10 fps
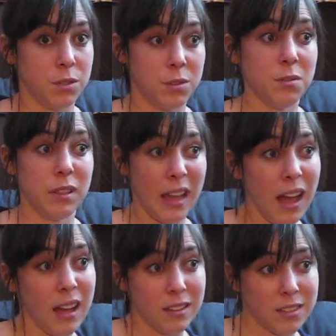do a
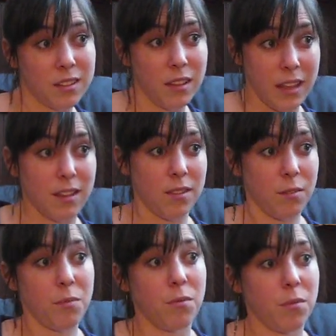lot.
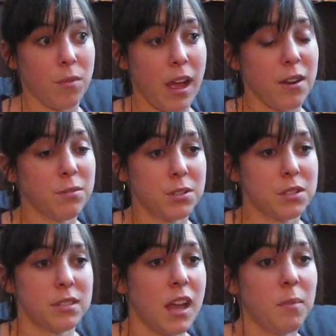I don't
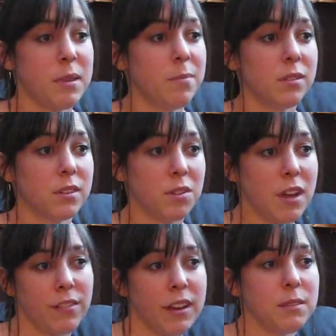just tell people to
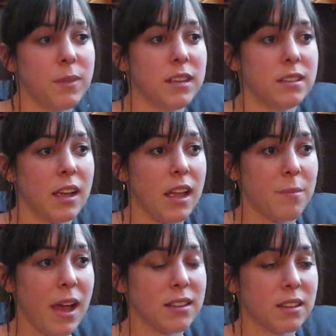create resumes.
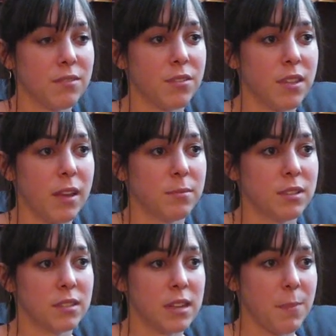I'm asking for them
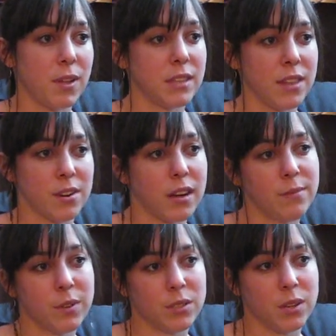to step outside their
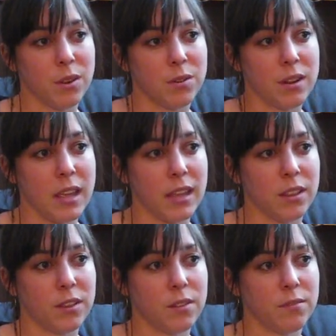comfort zone
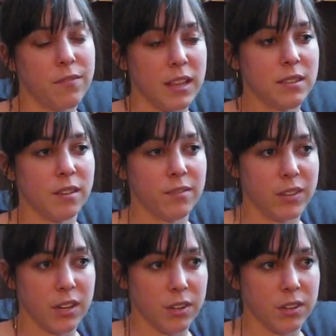and face their
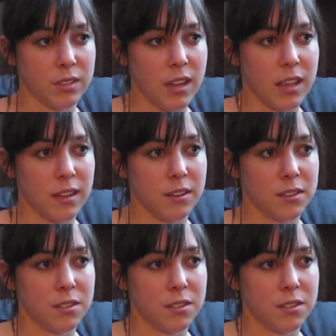fears and